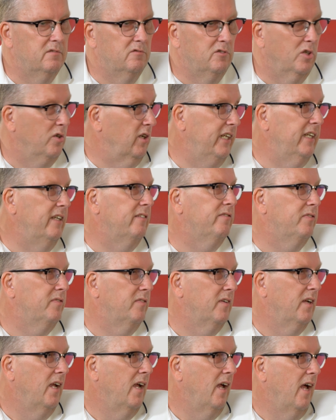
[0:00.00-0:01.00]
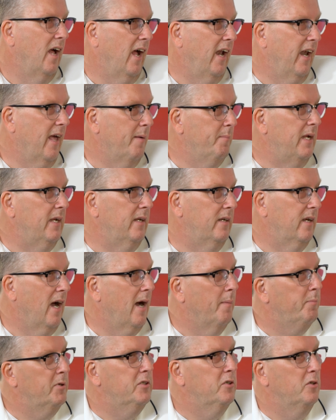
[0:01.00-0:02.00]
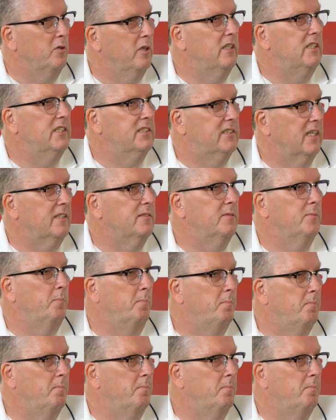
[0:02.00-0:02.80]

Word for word: to leave and I mean opportunities as